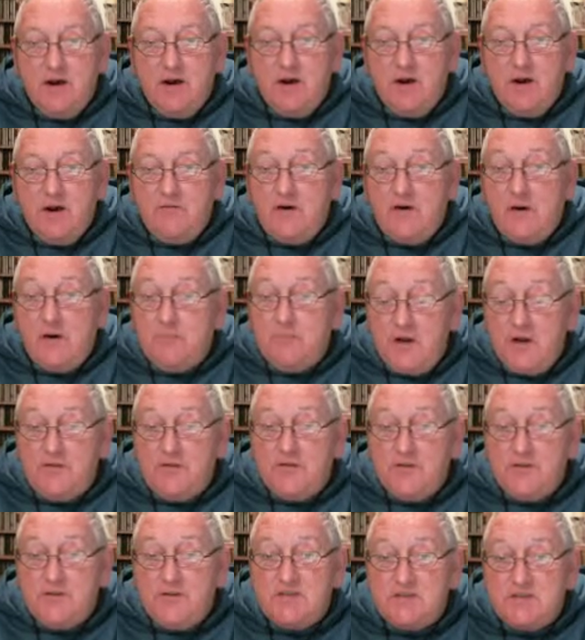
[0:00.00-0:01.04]
of our
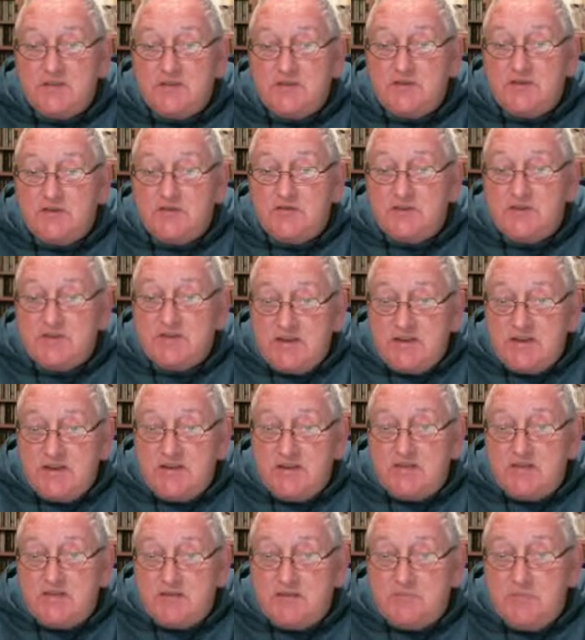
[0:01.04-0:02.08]
brother and sister
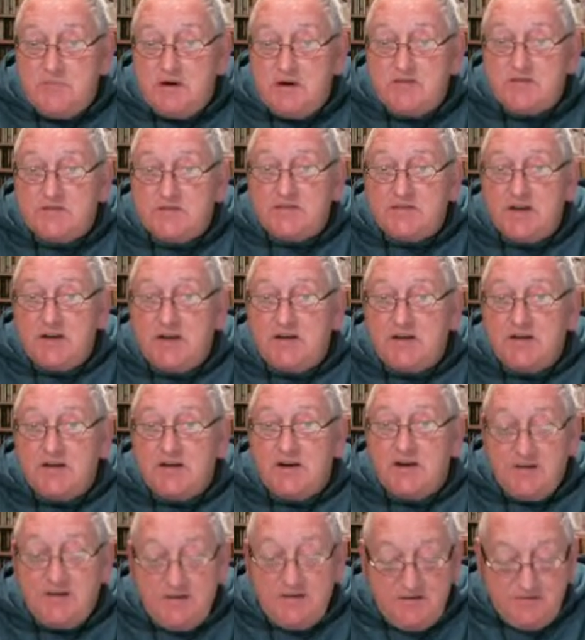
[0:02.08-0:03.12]
Essenes of Mount
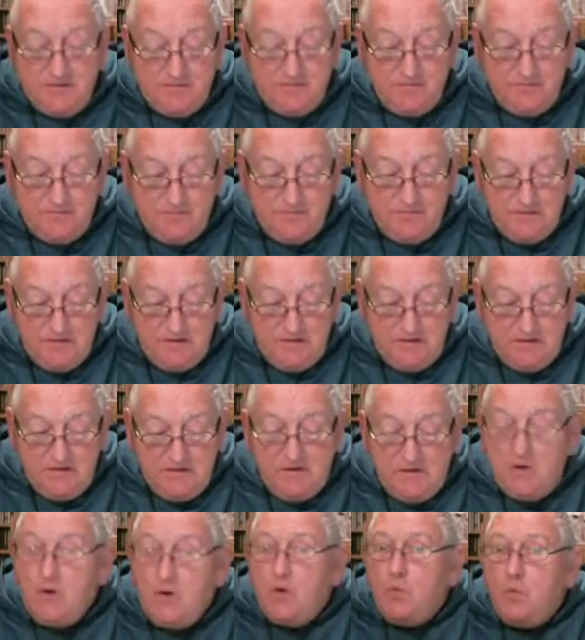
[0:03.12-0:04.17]
Sinai.
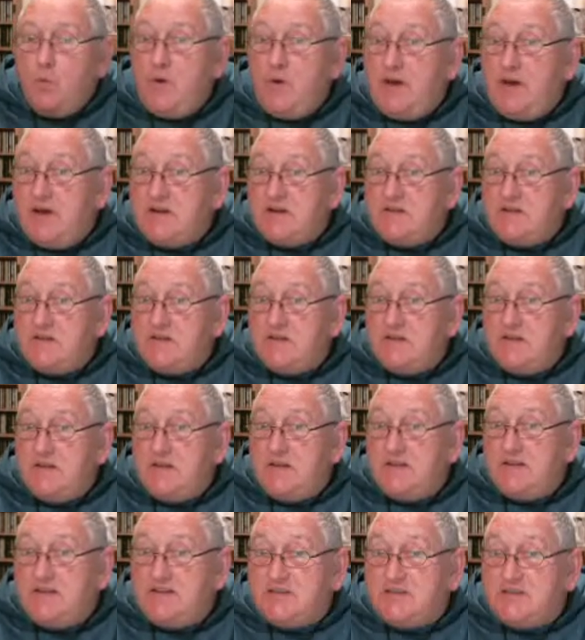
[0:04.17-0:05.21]
We enter
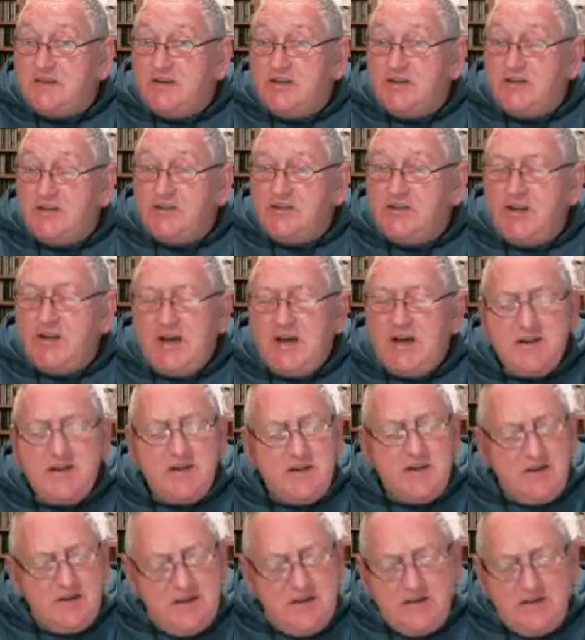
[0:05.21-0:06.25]
the eternal and
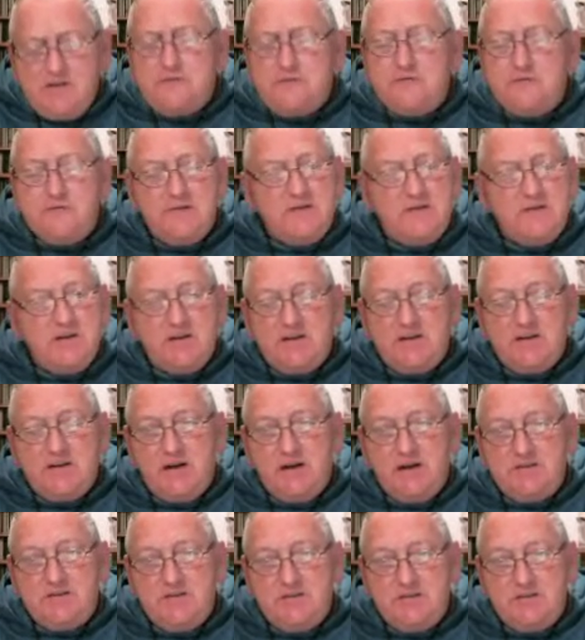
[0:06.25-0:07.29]
infinite
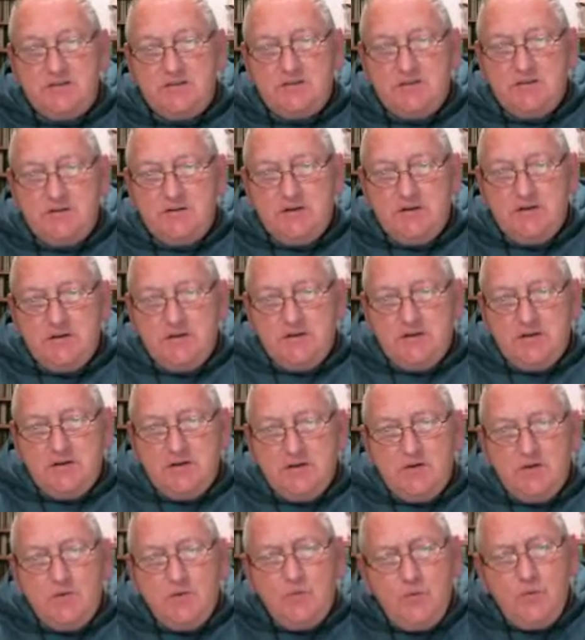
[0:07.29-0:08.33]
garden
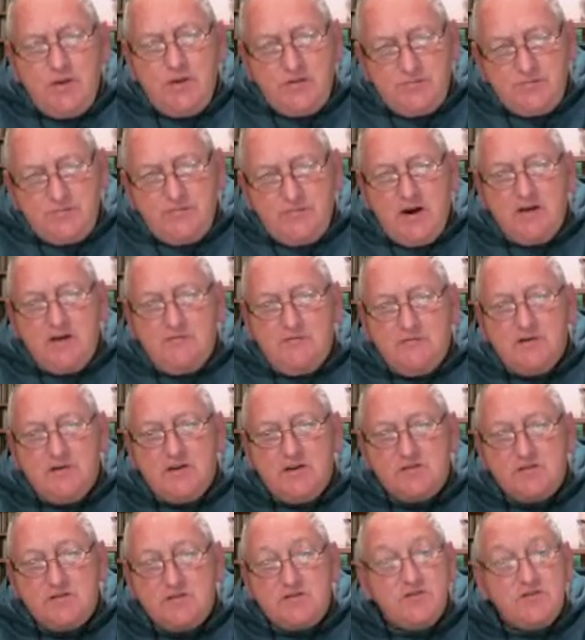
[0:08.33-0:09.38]
with
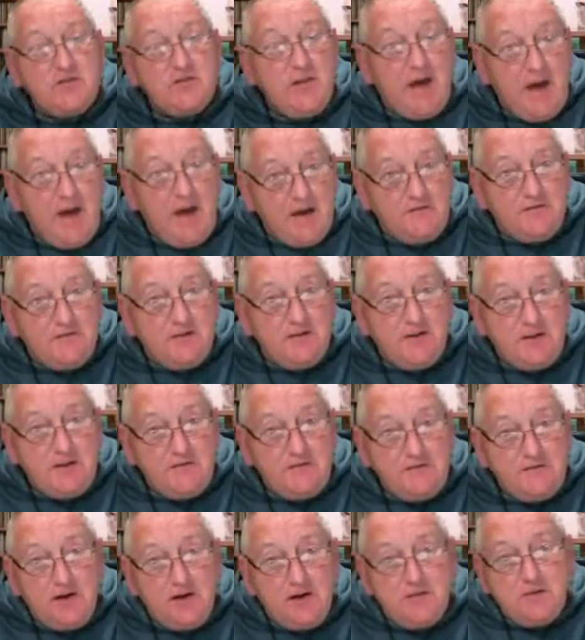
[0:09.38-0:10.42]
reverence to the Heavenly
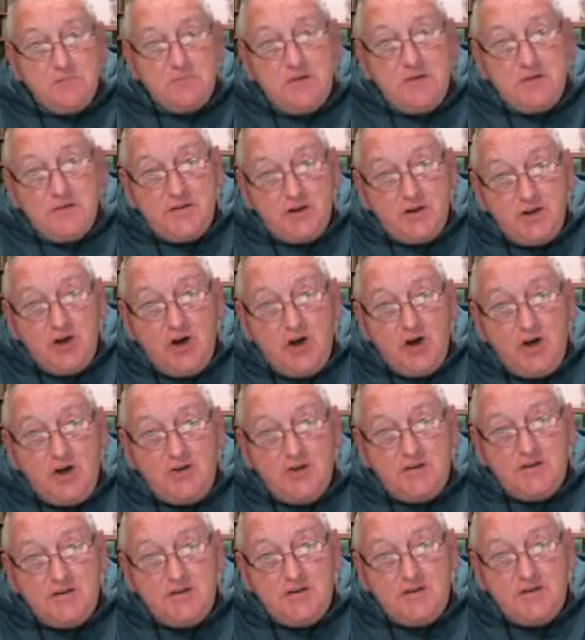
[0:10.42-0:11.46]
Father, Mother
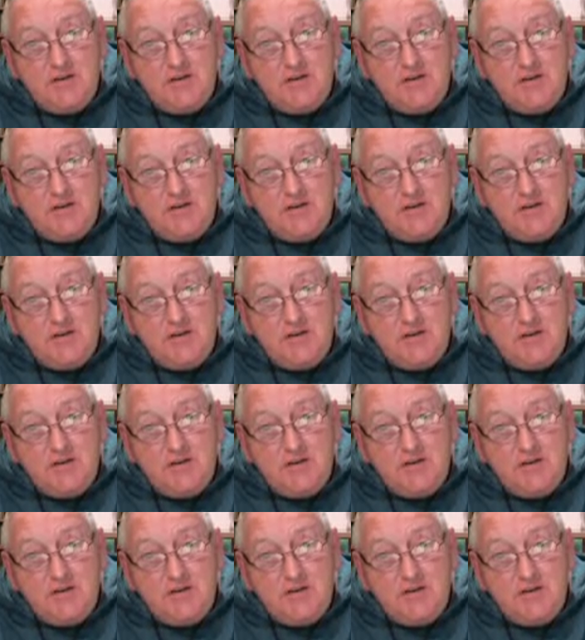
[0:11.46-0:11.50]
God,